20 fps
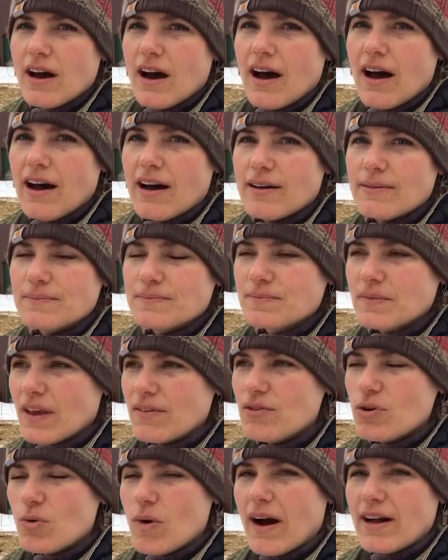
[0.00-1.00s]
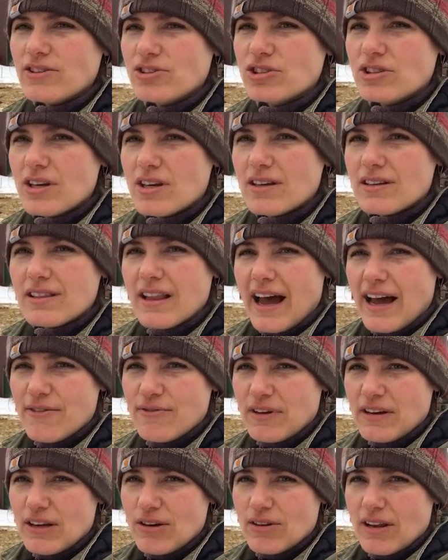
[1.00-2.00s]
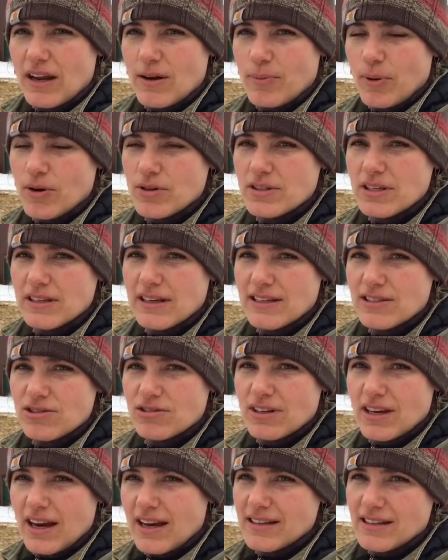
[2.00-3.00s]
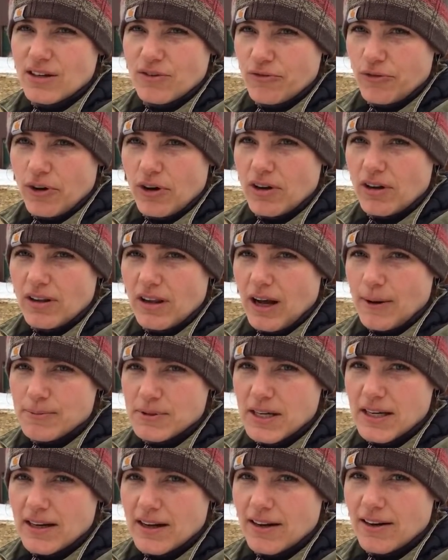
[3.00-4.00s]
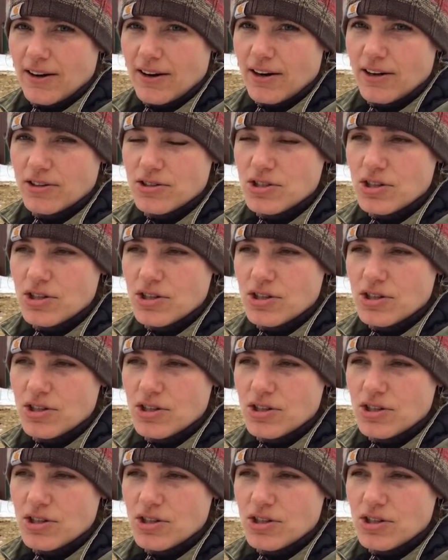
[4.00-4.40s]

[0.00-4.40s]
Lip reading: the live video that I posted yesterday, I did a full update on her.